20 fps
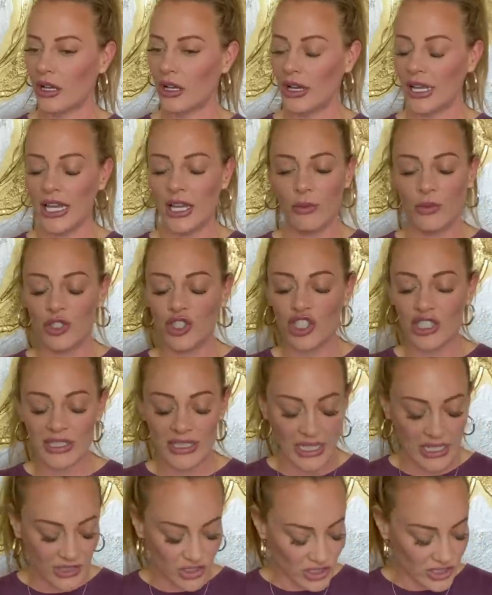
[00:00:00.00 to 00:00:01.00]
It was just,
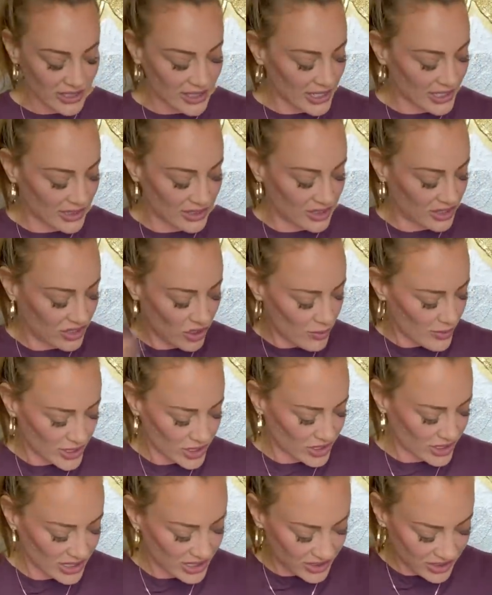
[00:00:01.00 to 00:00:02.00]
it's just like so
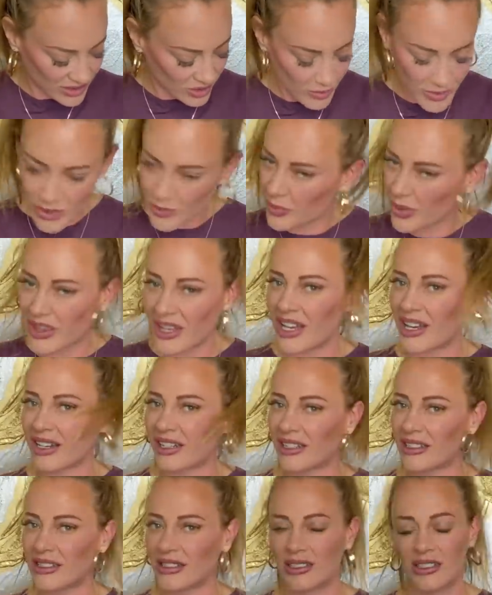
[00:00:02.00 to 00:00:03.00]
much, it's so much
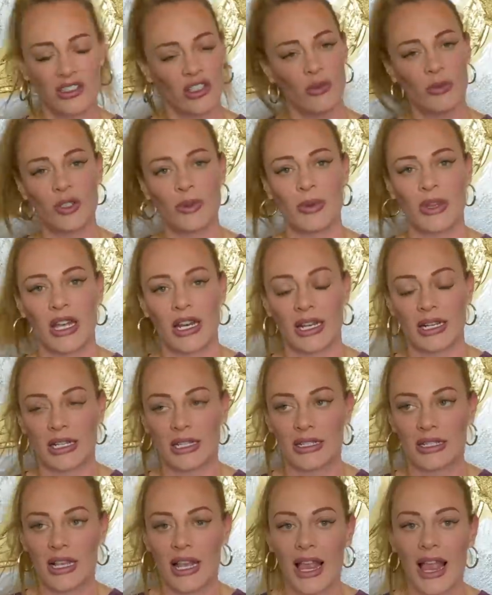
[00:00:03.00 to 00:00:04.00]
patheticness. It's so much
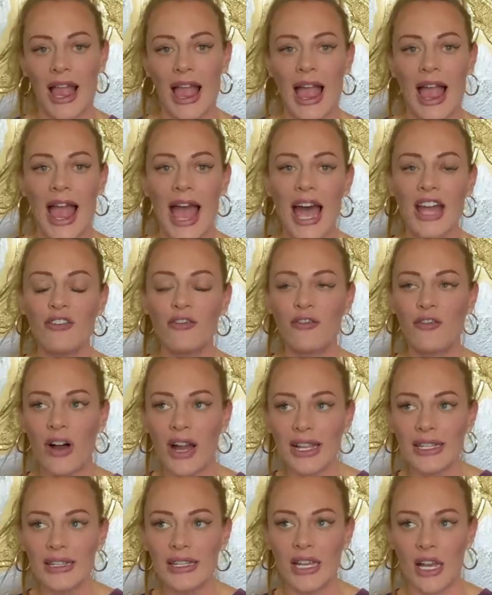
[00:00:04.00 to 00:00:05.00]
patheticness. And
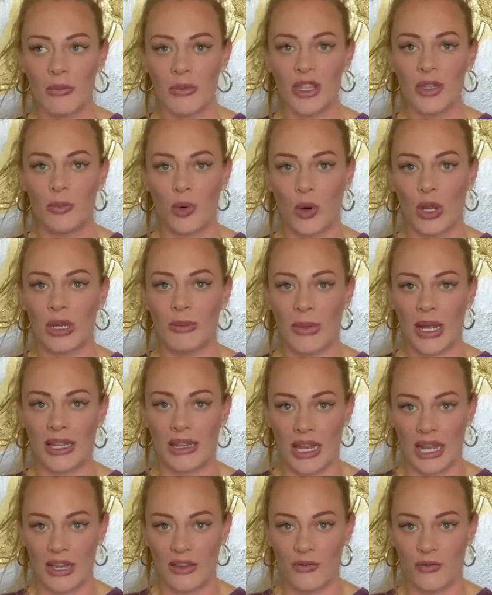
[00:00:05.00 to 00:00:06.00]
finally, I'm at the point in my
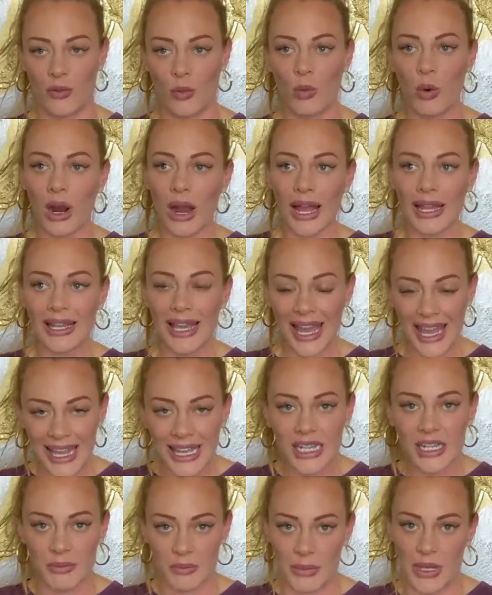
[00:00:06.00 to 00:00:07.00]
life where I can
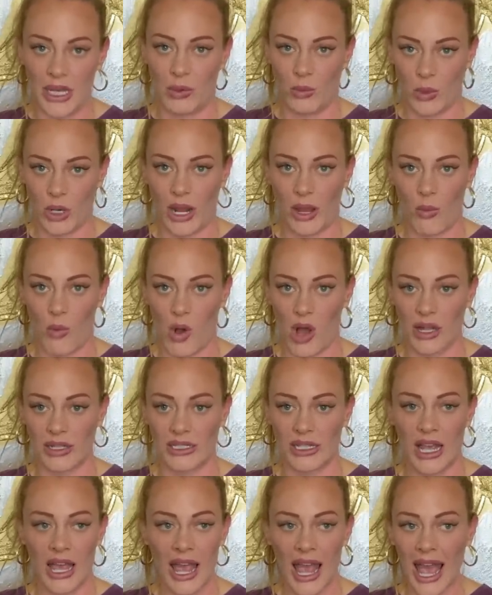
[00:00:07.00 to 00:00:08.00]
admit what I want.
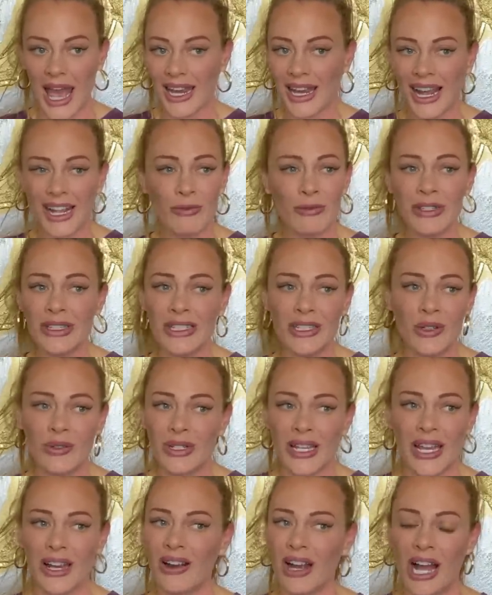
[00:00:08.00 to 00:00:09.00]
And I really don't
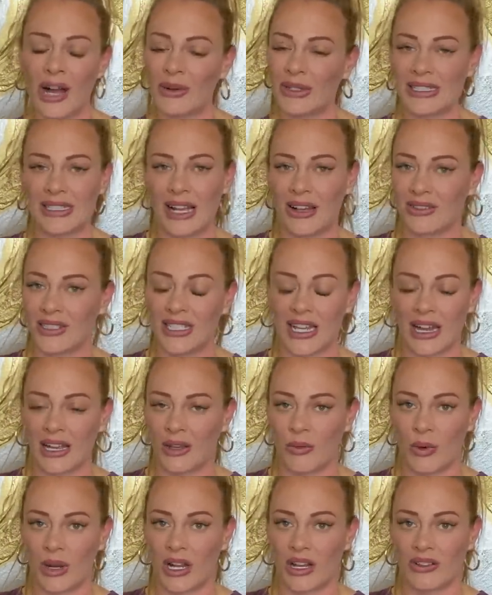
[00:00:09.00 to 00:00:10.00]
care how it sounds to
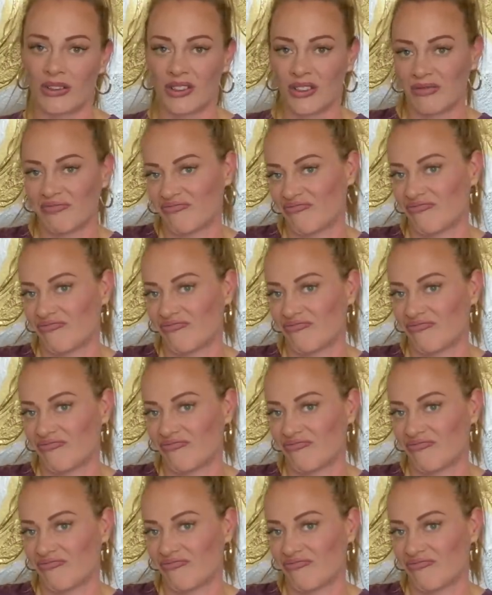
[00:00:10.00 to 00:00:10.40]
anyone else.